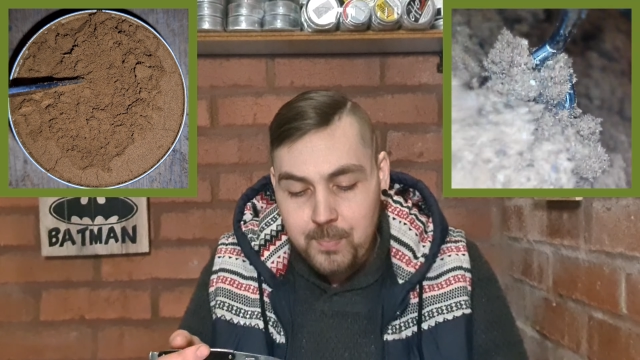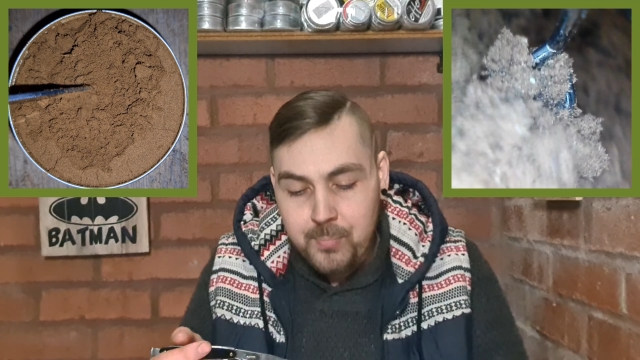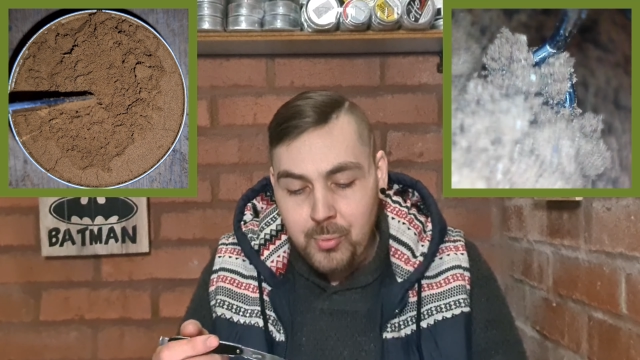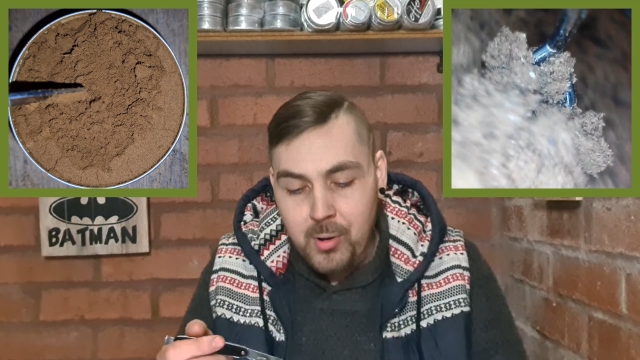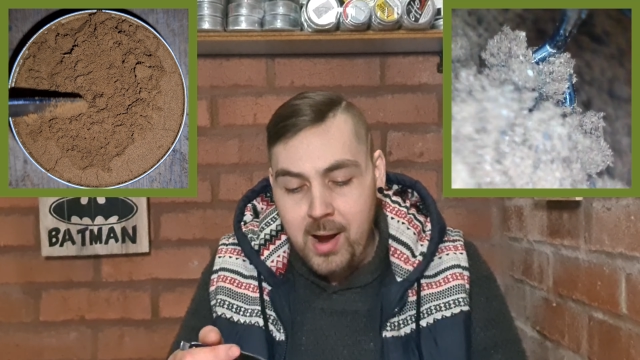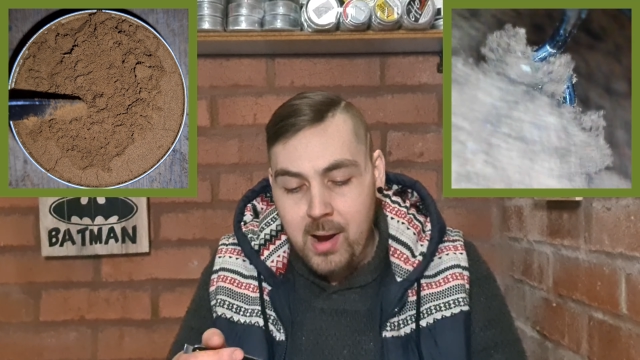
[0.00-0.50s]

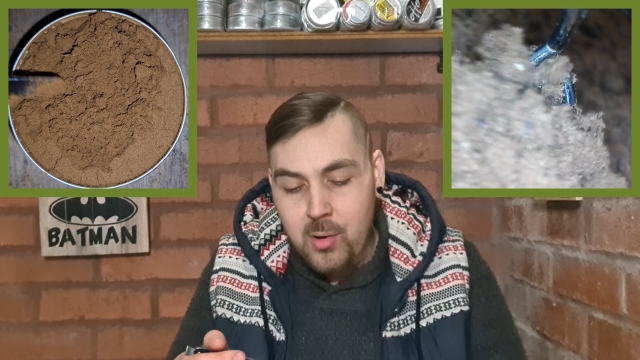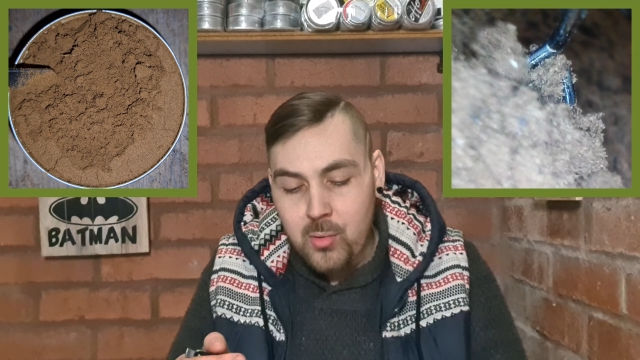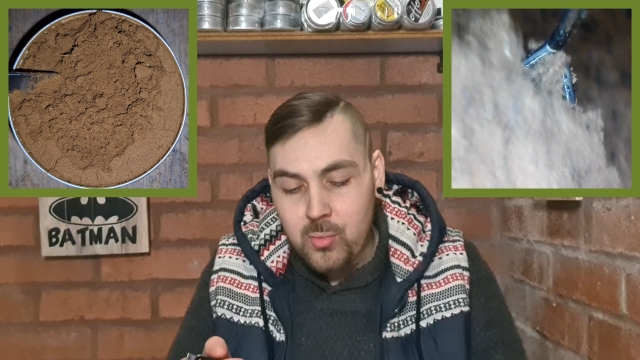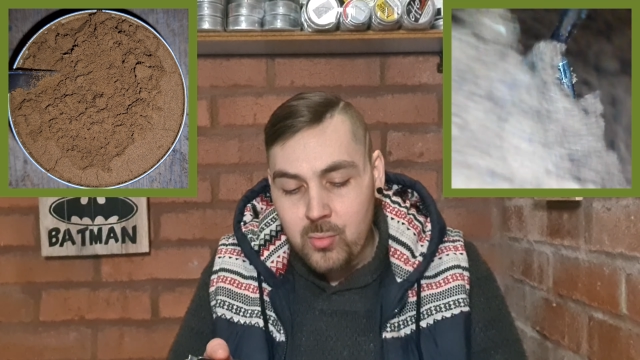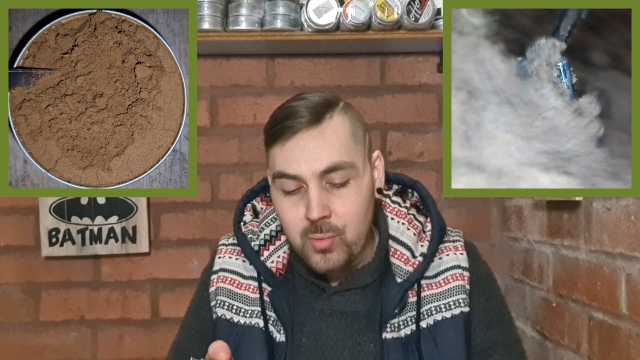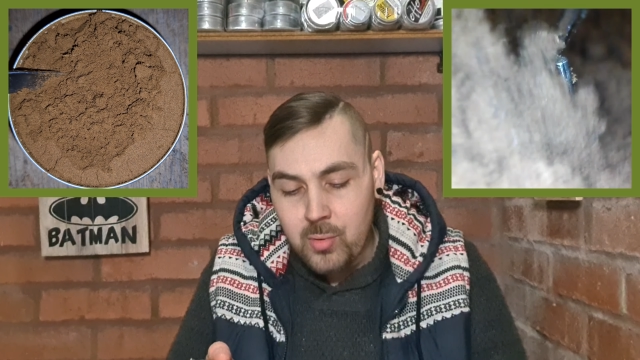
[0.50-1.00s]

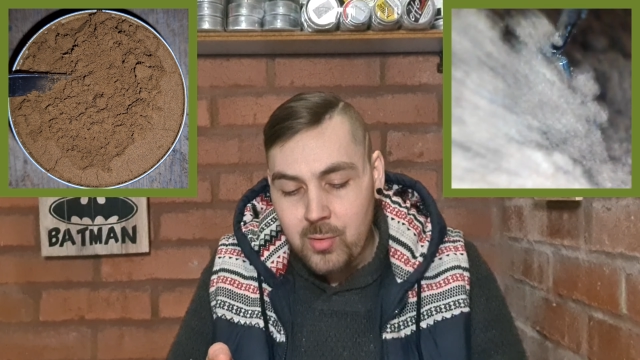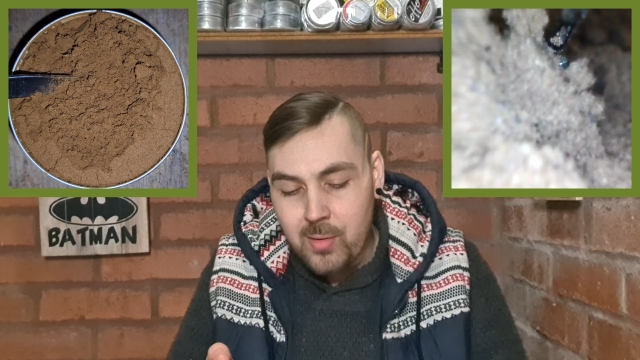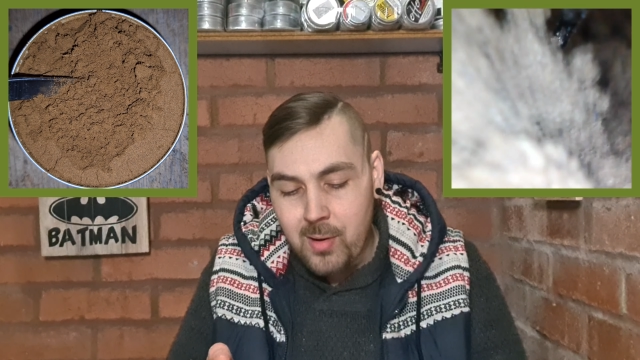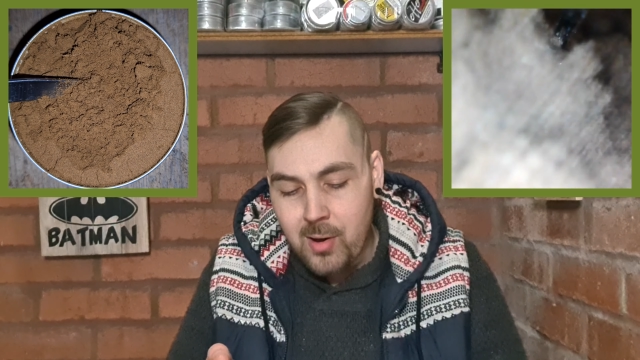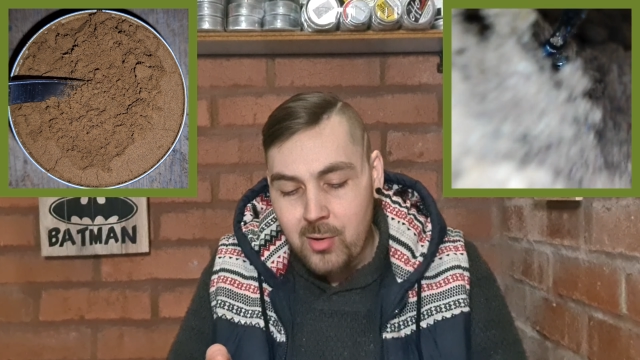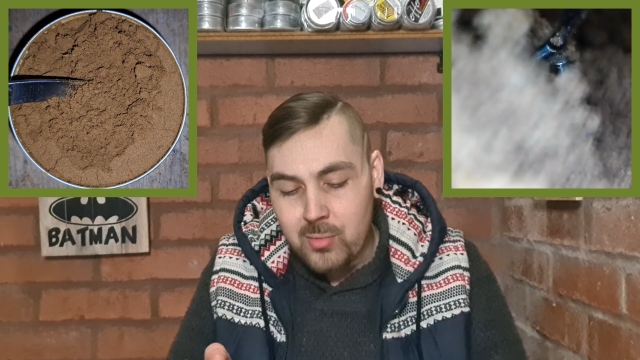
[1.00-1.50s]
brown.
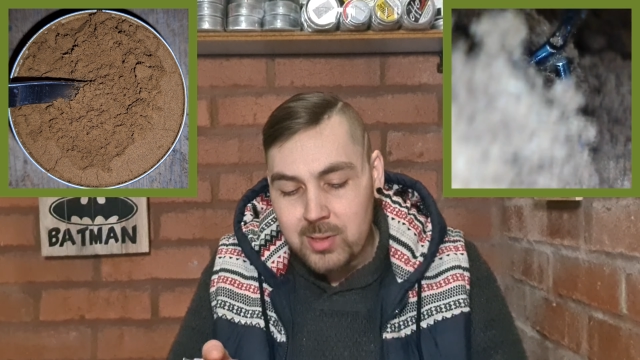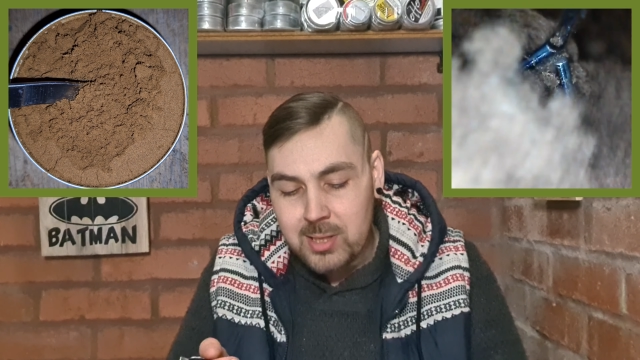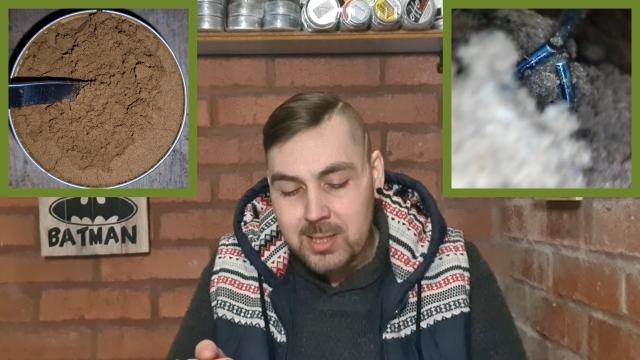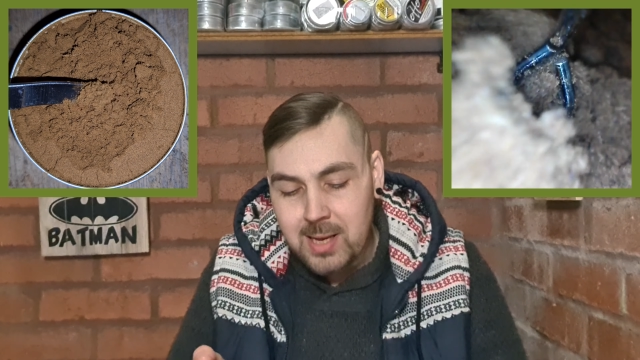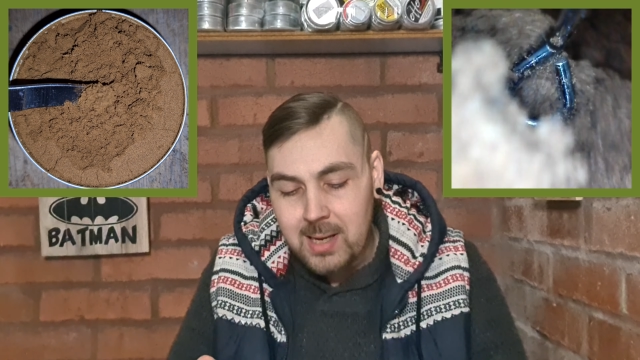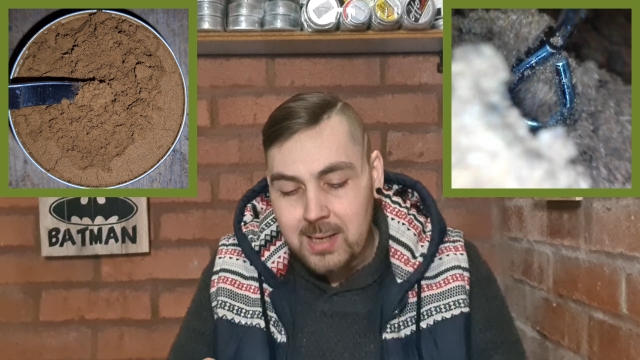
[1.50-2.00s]
I would
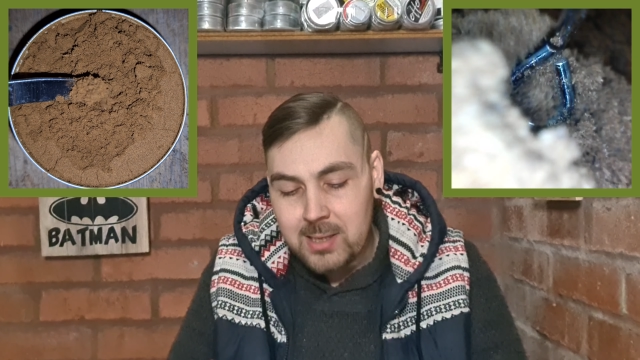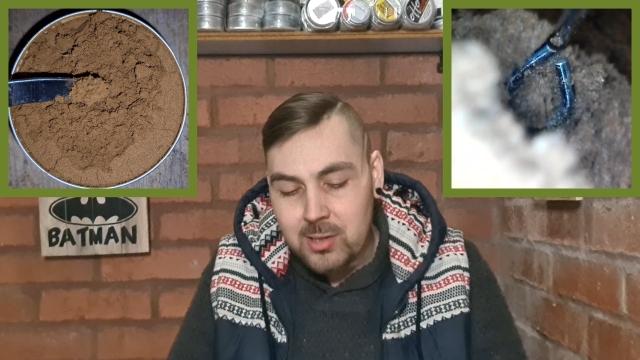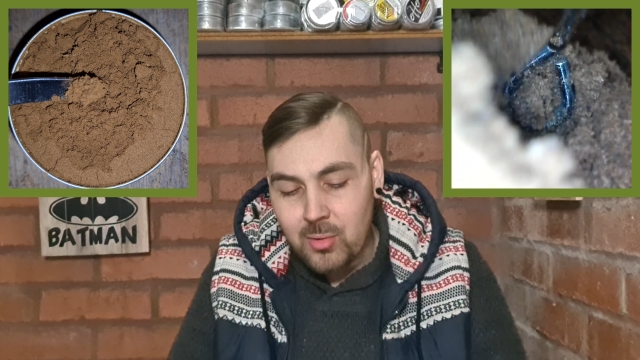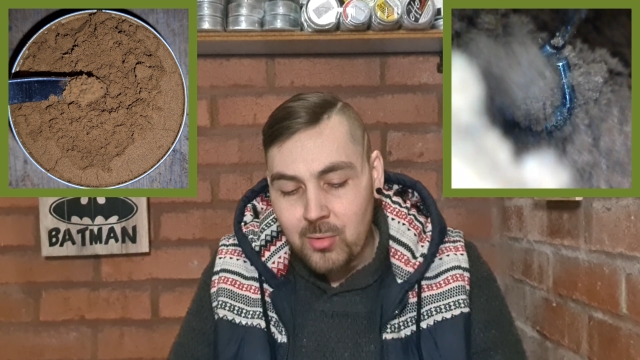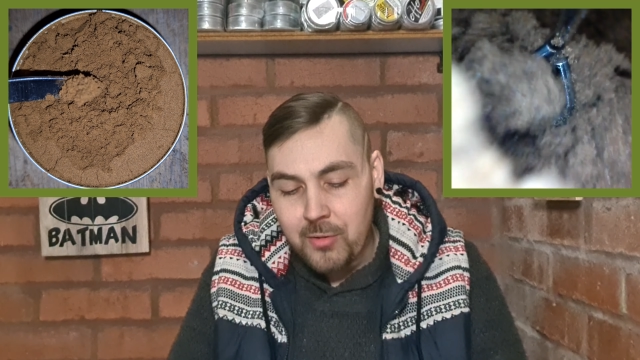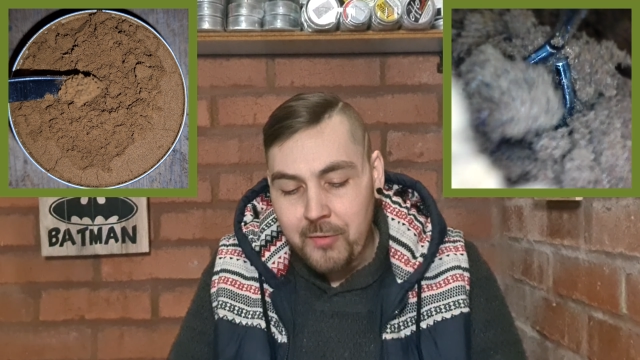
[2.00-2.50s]
say it's
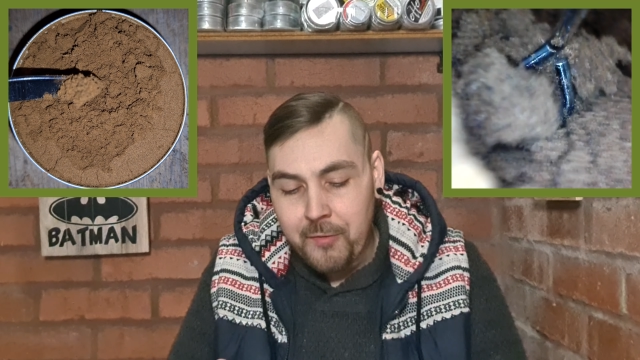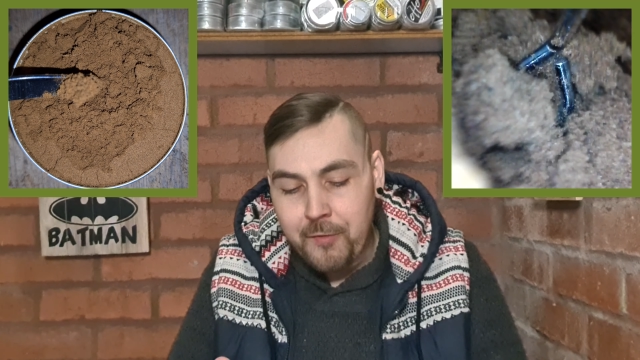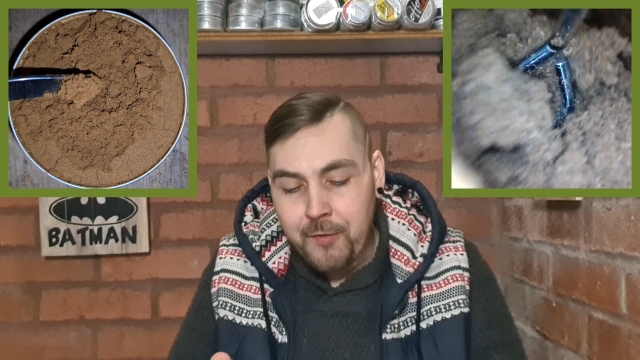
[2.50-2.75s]
on the